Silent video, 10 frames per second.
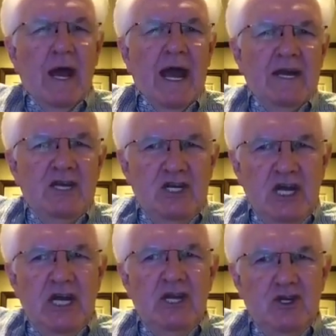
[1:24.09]
and
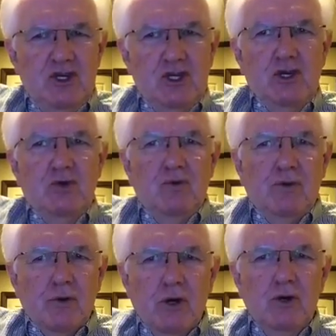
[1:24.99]
teach you
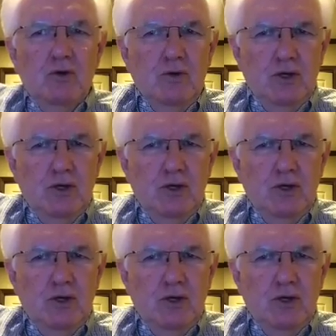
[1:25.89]
through